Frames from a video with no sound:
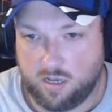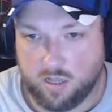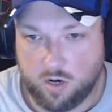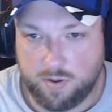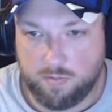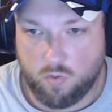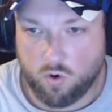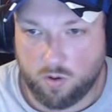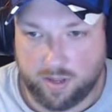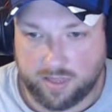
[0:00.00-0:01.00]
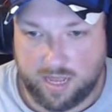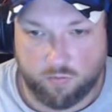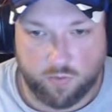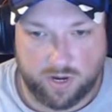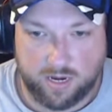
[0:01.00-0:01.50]
a little bit more about that
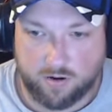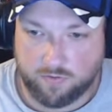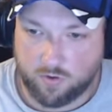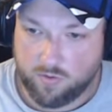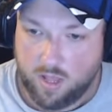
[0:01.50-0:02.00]
written interview.